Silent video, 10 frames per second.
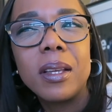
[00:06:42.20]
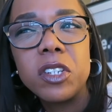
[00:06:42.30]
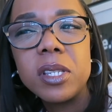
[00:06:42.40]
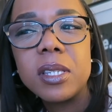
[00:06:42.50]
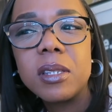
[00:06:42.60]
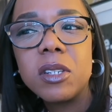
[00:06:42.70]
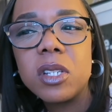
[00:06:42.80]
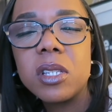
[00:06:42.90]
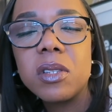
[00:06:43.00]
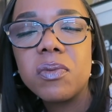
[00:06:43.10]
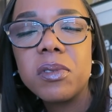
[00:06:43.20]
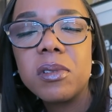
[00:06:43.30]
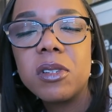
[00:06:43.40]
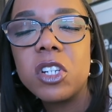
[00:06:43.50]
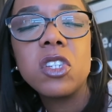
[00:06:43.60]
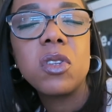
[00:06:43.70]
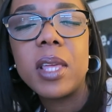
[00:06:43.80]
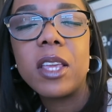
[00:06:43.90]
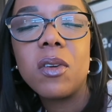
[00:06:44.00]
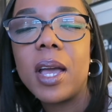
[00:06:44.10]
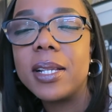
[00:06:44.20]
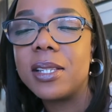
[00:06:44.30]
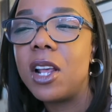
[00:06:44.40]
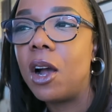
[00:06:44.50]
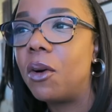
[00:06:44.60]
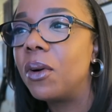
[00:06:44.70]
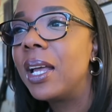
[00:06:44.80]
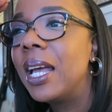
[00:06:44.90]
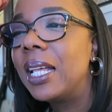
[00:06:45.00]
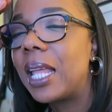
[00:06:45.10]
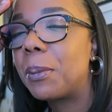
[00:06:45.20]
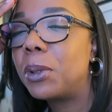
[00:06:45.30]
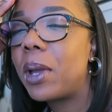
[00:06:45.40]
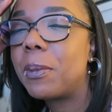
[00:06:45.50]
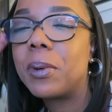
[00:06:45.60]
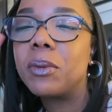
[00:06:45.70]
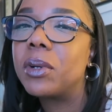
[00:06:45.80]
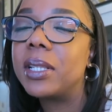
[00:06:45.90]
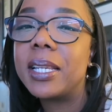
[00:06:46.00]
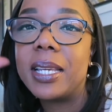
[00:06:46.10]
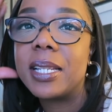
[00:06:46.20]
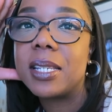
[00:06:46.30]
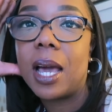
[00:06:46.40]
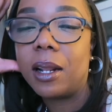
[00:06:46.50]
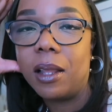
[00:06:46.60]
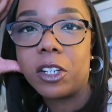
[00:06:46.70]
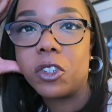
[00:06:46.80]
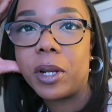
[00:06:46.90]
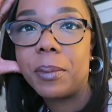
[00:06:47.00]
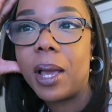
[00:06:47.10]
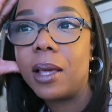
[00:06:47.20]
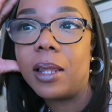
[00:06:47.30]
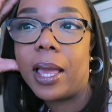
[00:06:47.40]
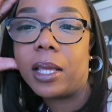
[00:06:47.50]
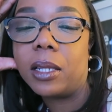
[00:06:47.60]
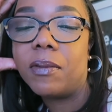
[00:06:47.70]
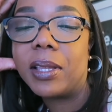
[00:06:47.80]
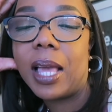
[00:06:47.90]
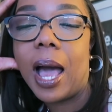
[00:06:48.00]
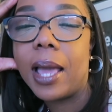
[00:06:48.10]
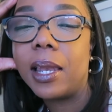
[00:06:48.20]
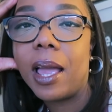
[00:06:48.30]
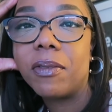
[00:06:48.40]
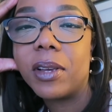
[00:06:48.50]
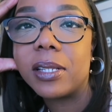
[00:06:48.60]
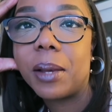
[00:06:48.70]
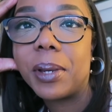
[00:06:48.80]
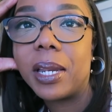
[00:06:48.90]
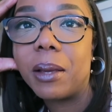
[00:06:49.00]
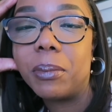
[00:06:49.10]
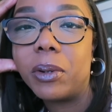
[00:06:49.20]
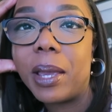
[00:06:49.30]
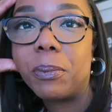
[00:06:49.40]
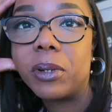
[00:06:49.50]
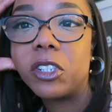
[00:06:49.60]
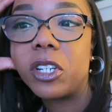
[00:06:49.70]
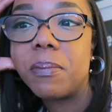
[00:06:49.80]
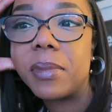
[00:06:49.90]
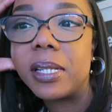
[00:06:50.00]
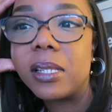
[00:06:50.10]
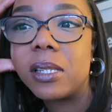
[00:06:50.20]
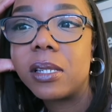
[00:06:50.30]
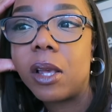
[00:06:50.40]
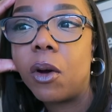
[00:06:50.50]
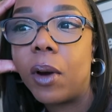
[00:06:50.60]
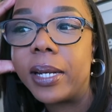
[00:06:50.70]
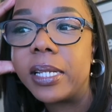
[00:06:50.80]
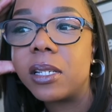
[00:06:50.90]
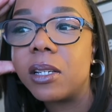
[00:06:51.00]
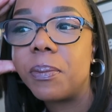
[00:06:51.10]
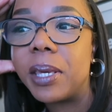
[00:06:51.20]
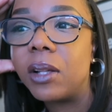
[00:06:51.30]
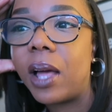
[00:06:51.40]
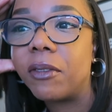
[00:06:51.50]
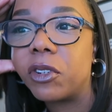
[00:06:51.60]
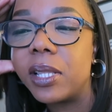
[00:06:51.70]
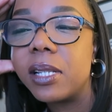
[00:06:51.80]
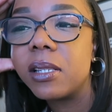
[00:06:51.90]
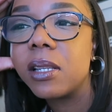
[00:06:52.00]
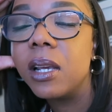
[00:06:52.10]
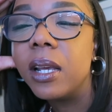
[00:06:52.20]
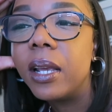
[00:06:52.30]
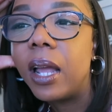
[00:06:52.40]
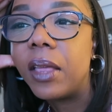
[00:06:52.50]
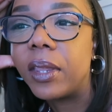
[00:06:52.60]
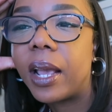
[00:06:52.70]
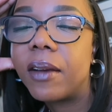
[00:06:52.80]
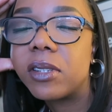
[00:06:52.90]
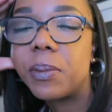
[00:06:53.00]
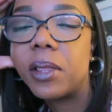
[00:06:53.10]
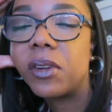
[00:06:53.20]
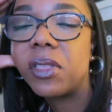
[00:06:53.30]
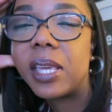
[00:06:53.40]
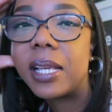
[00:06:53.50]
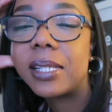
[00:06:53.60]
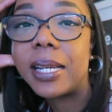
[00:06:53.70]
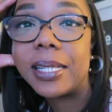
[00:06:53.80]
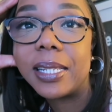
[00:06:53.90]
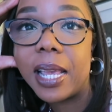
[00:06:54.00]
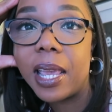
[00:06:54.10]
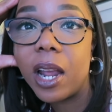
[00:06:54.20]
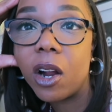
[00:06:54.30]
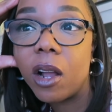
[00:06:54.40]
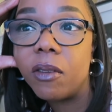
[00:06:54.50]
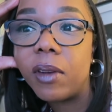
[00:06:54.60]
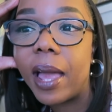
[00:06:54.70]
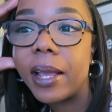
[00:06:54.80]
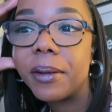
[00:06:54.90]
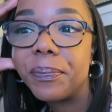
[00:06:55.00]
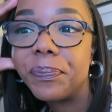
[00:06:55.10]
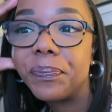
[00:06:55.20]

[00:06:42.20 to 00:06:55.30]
just so that you guys know, like, Blue Apron really, it's not a luxury. I'm not like living the high life because I'm getting Blue Apron shipments. So I need to cook a meal after this, and then I have some other things I need to take care of, like